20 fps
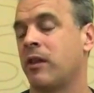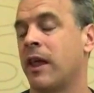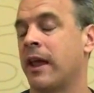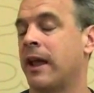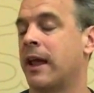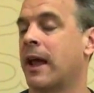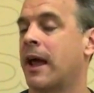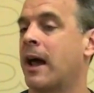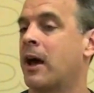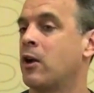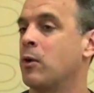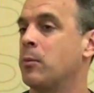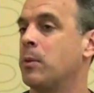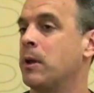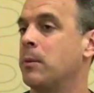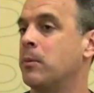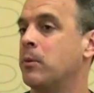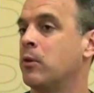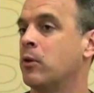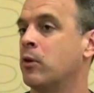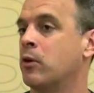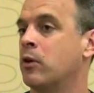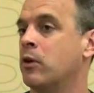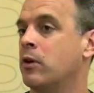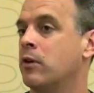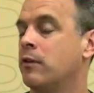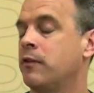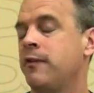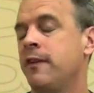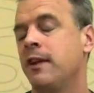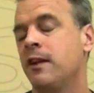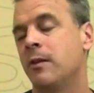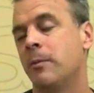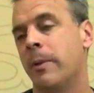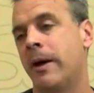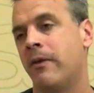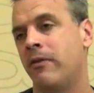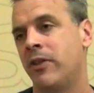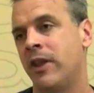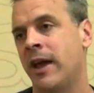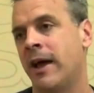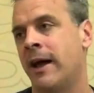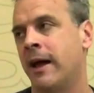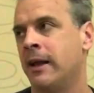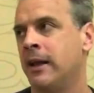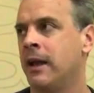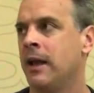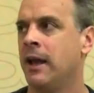like how do people feel about that,